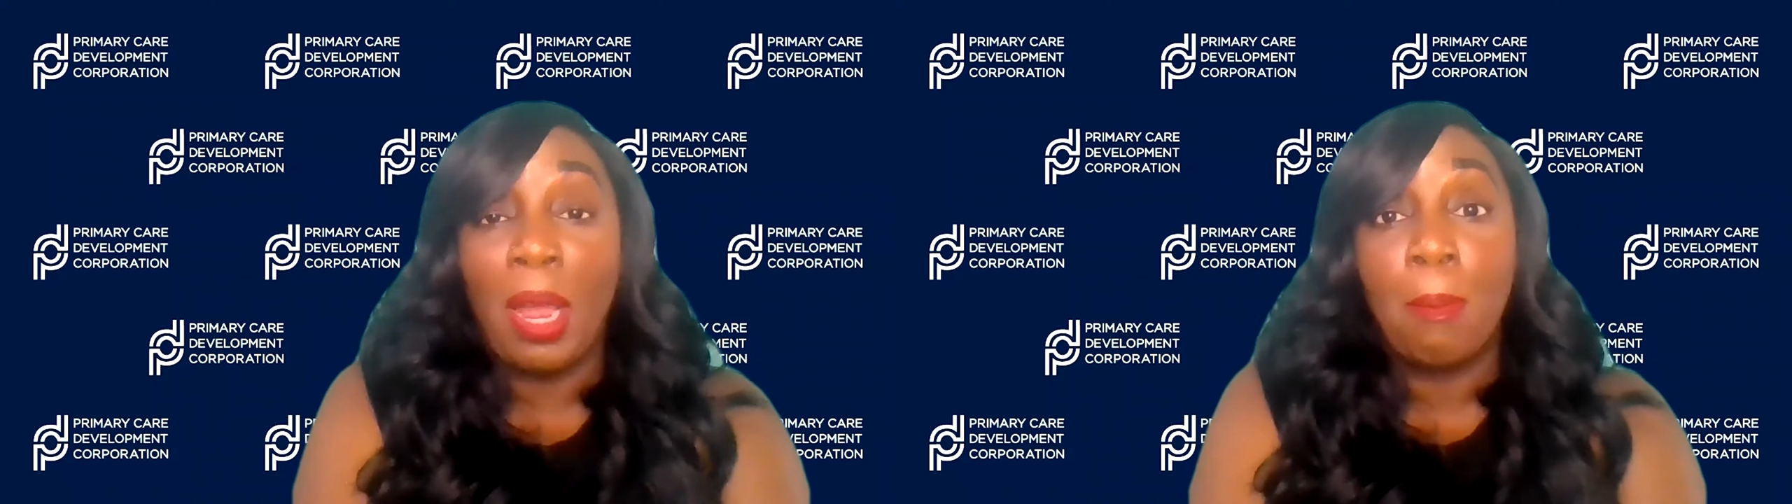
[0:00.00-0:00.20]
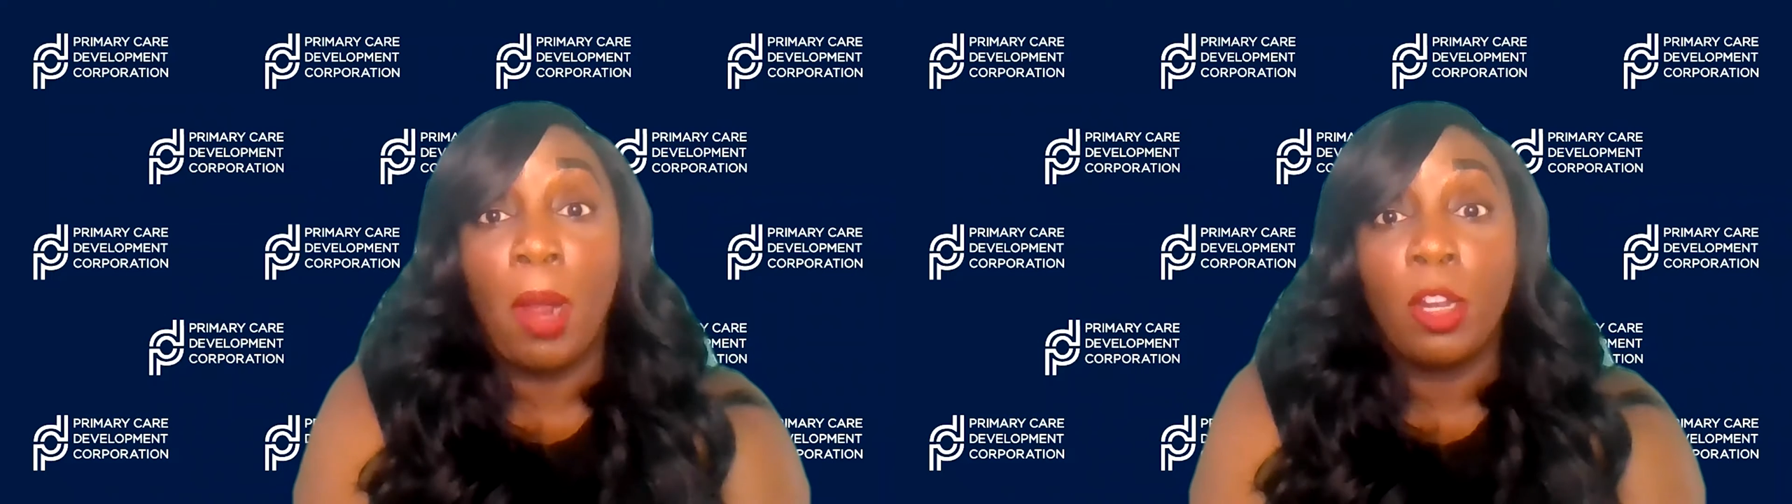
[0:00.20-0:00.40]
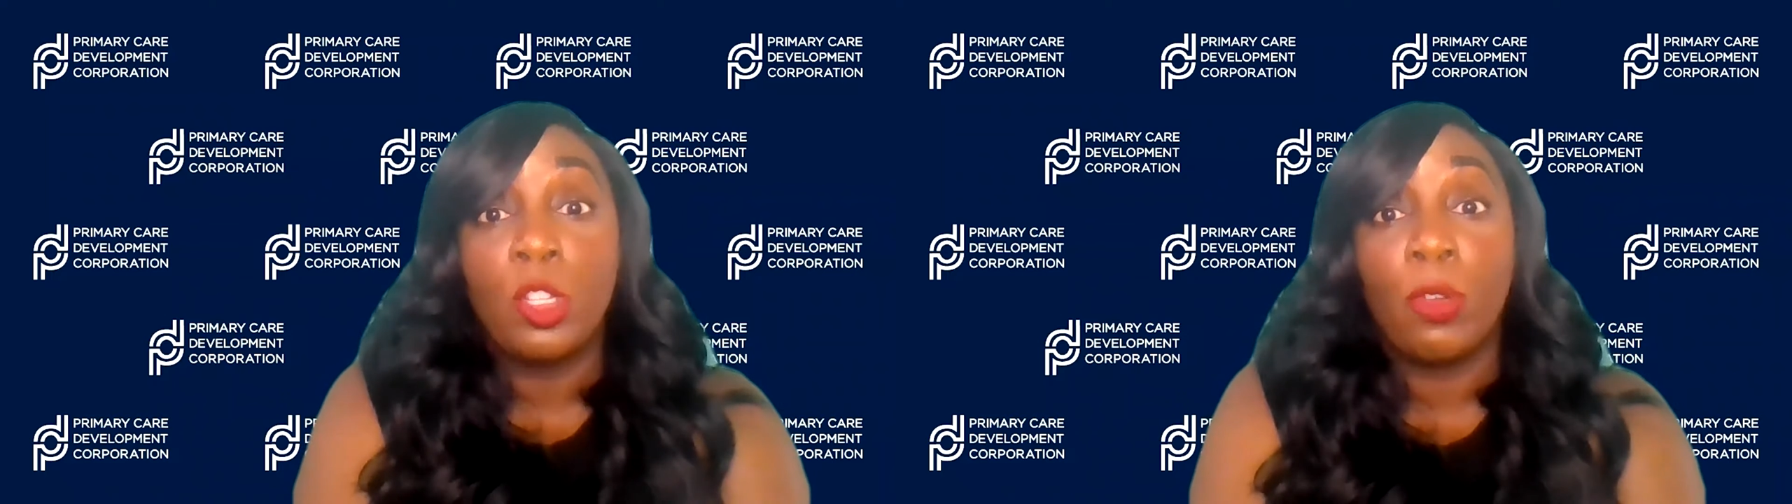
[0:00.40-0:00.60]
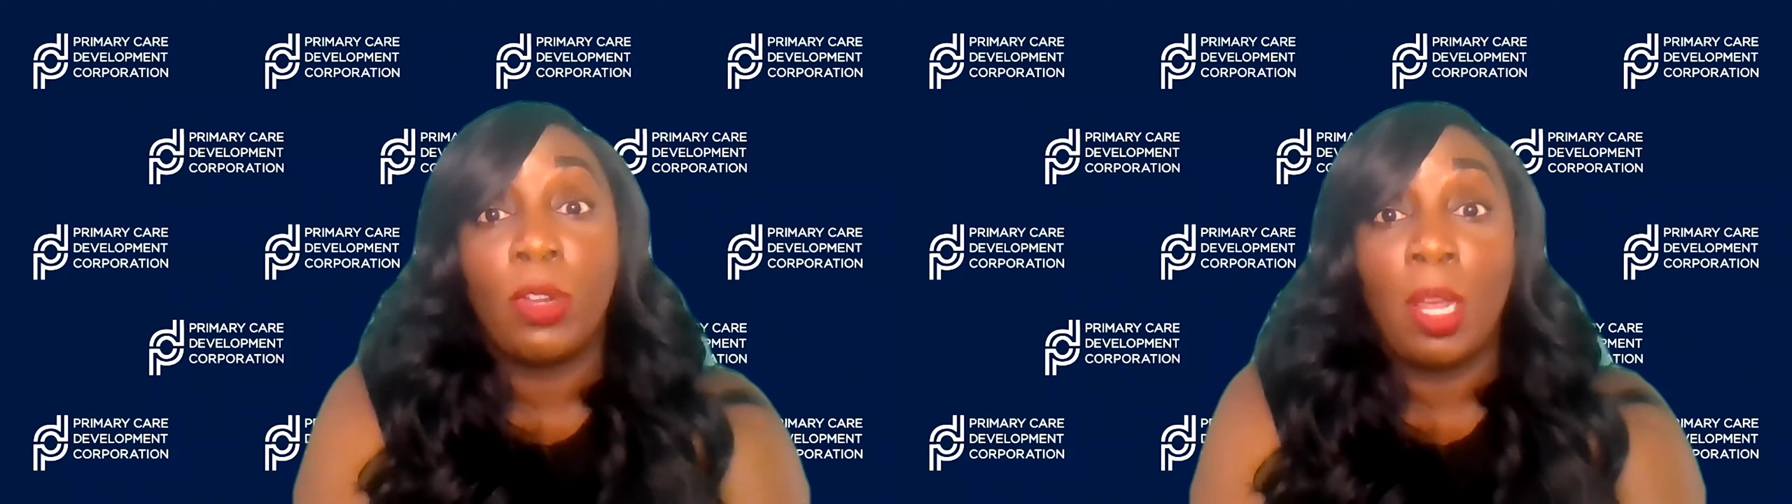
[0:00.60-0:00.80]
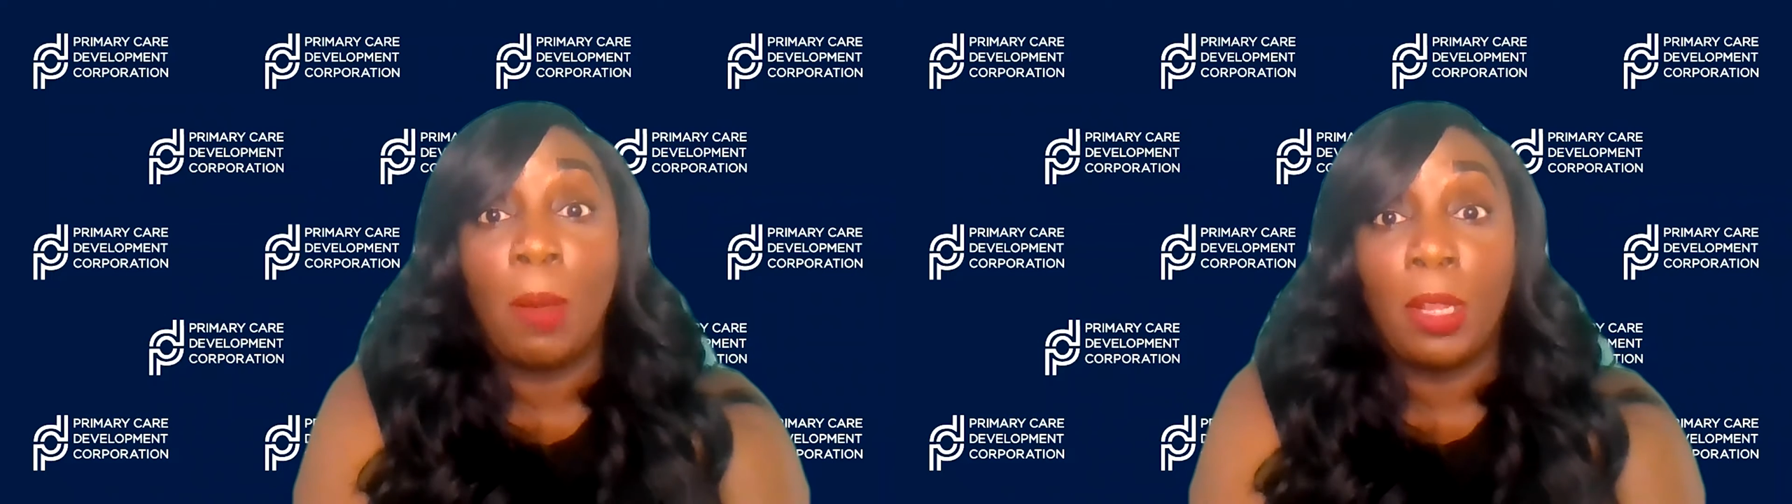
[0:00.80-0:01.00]
by
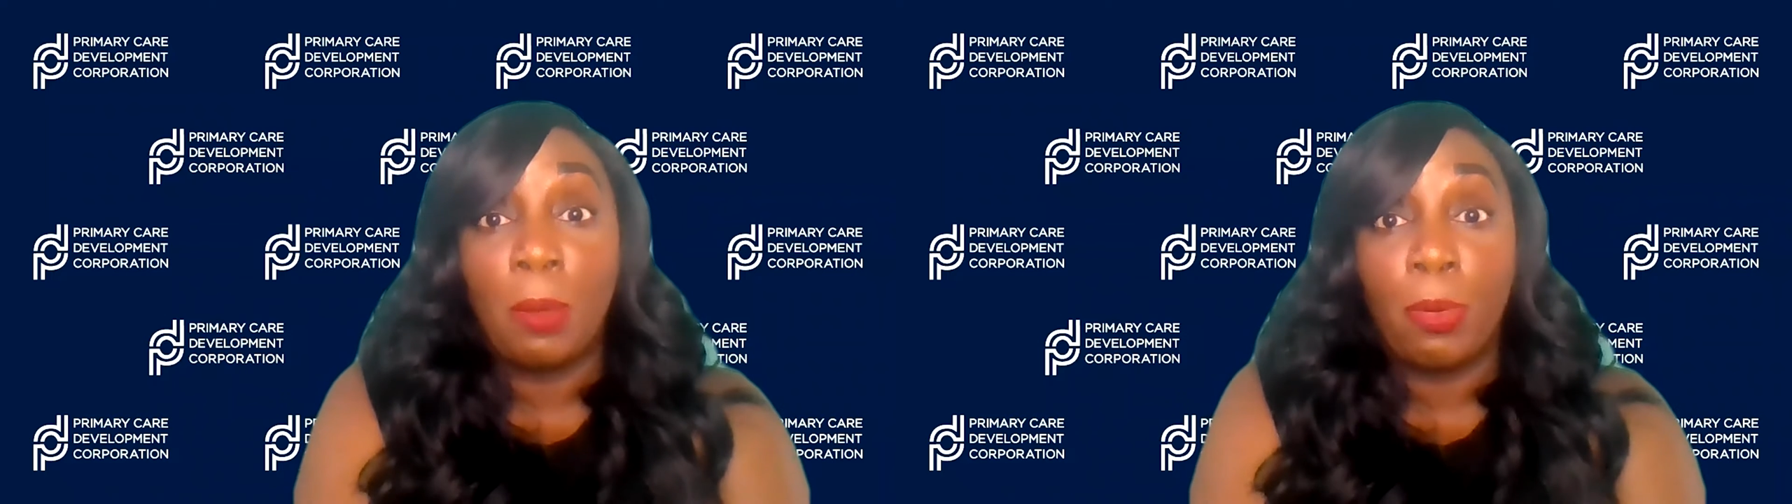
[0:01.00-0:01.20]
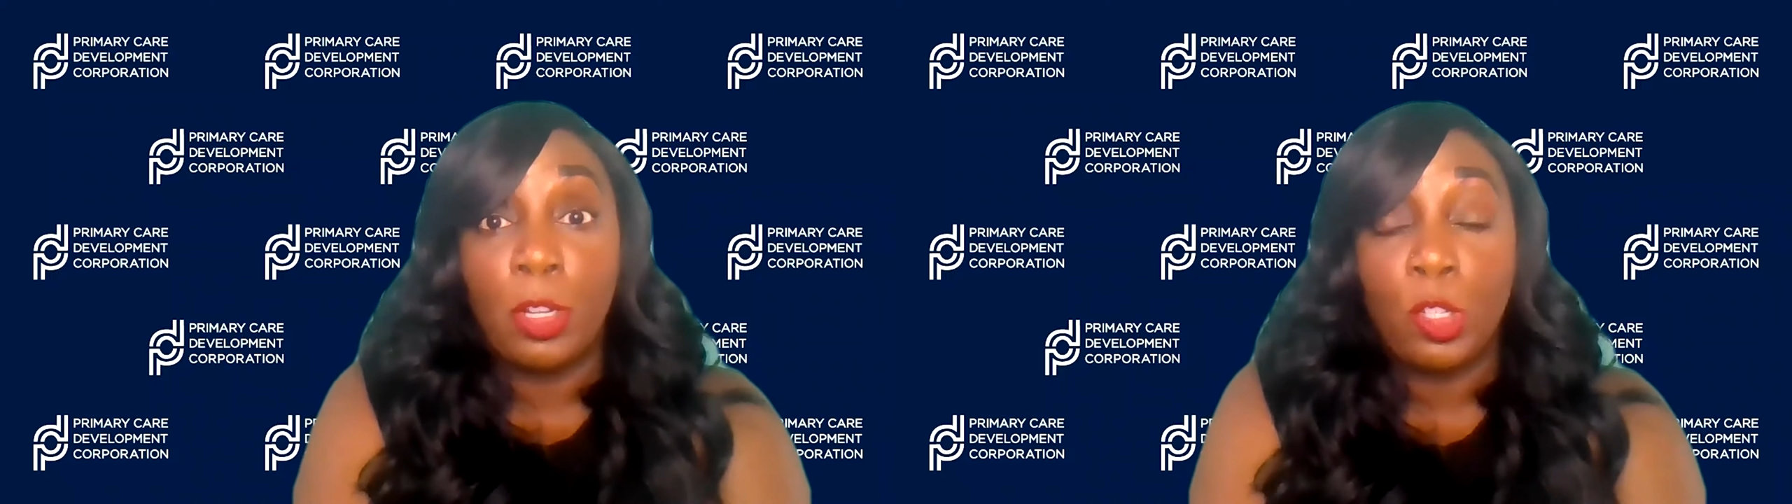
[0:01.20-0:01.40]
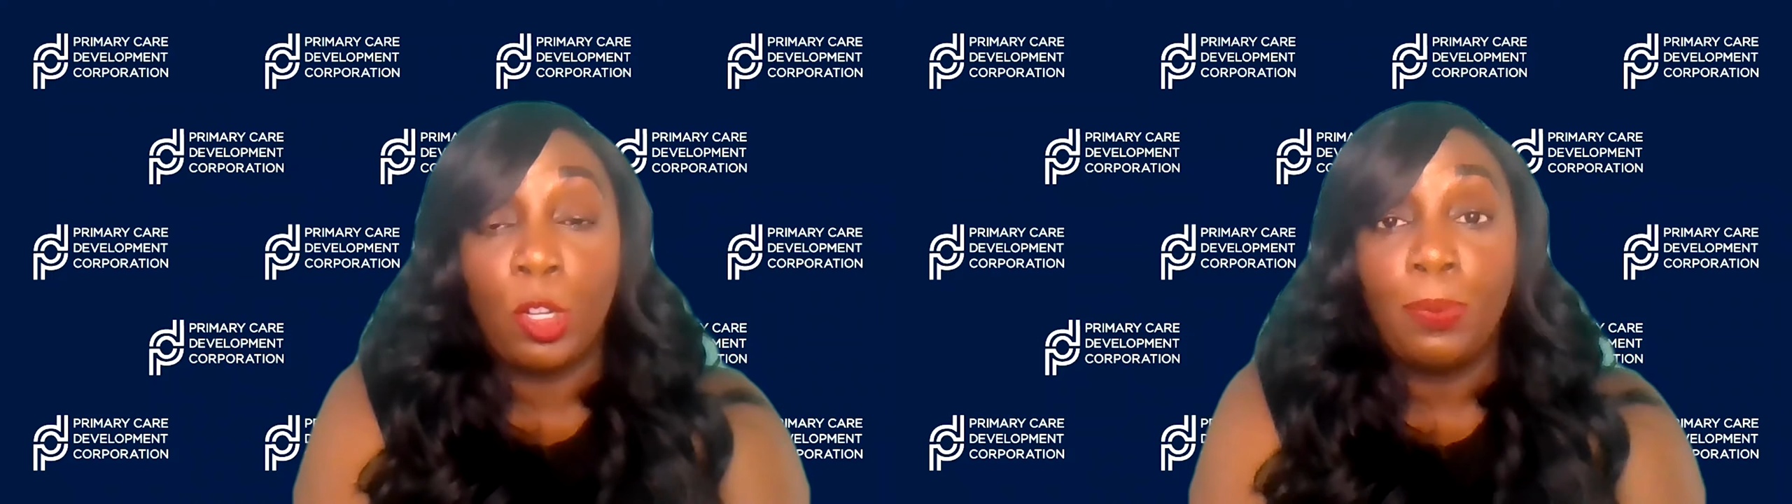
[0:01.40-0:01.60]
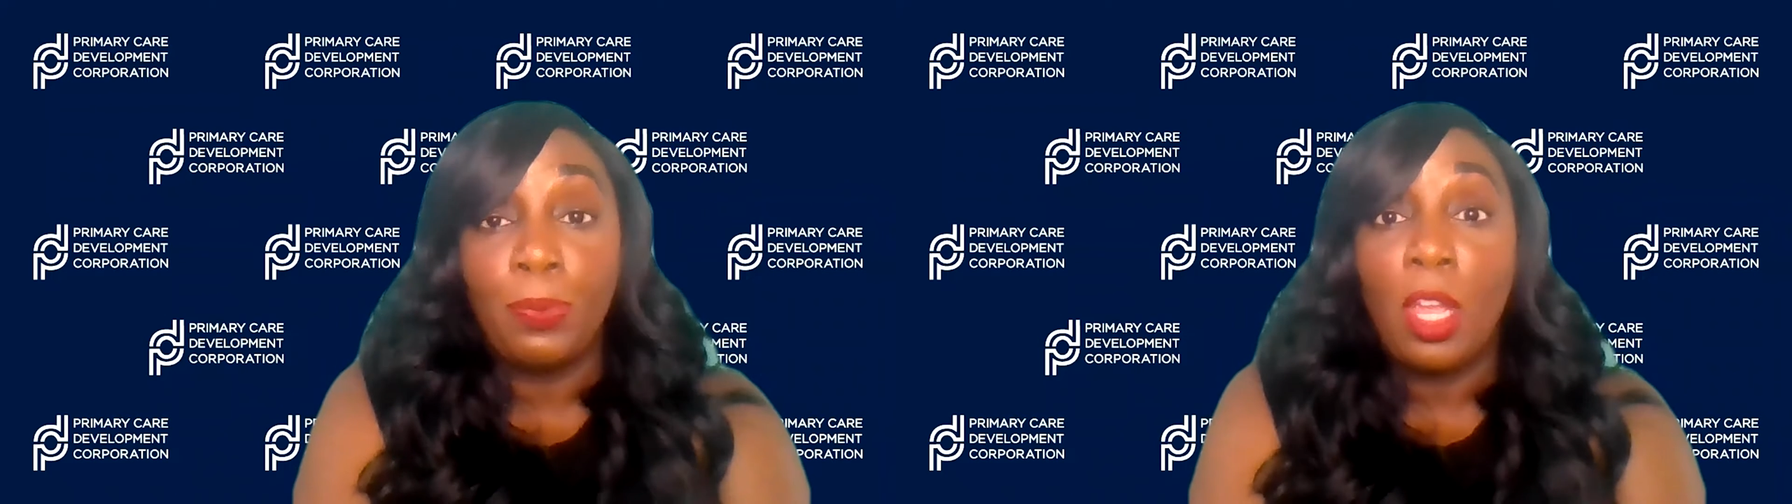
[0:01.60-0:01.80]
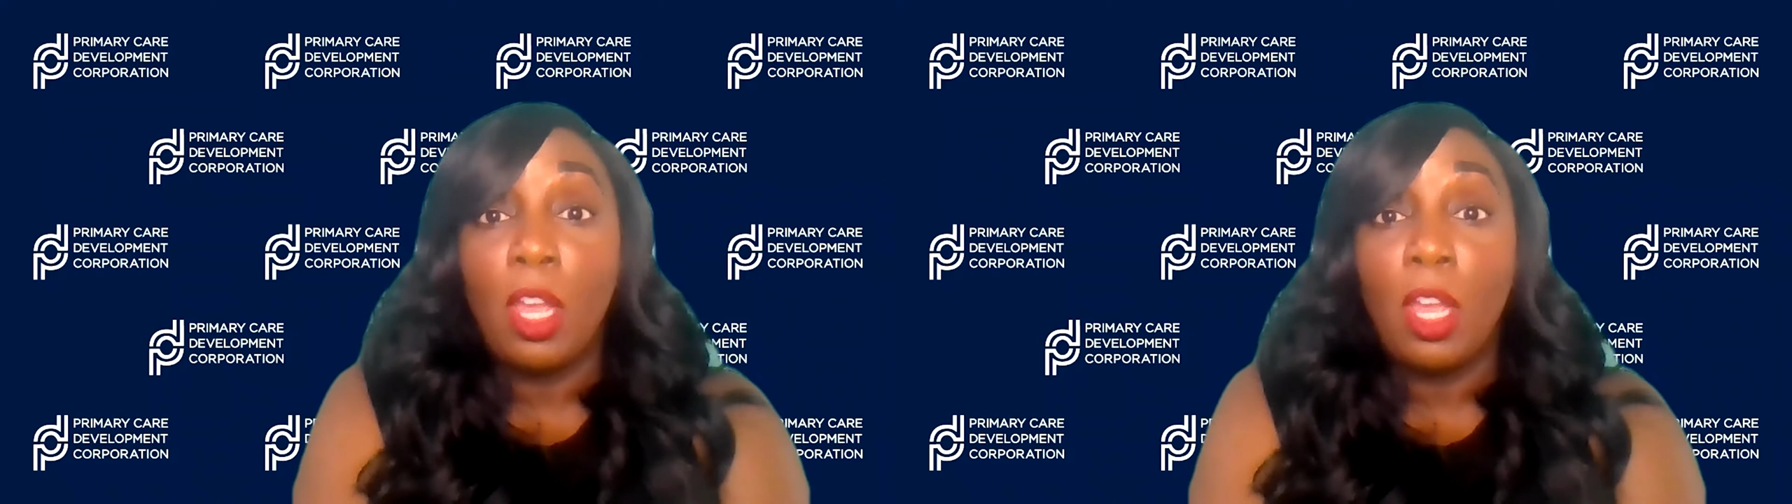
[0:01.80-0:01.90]
monitoring their blood pressure.